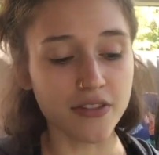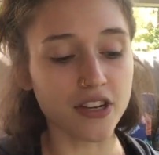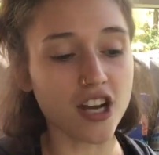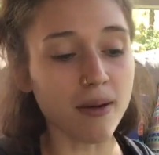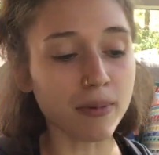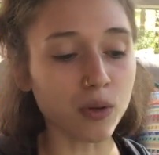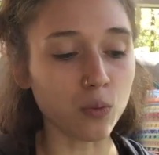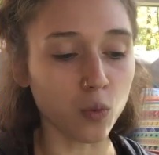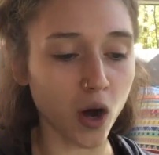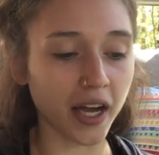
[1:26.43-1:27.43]
The number
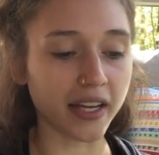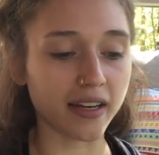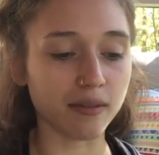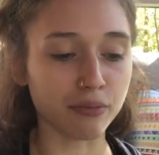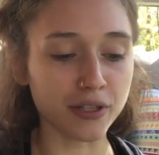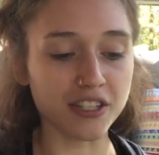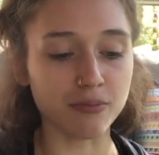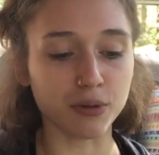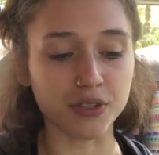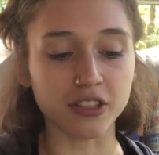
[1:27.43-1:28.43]
one
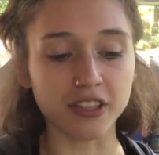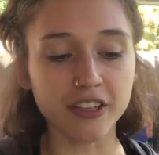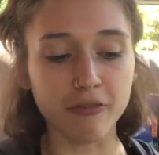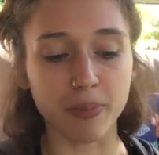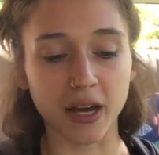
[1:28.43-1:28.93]
principle to live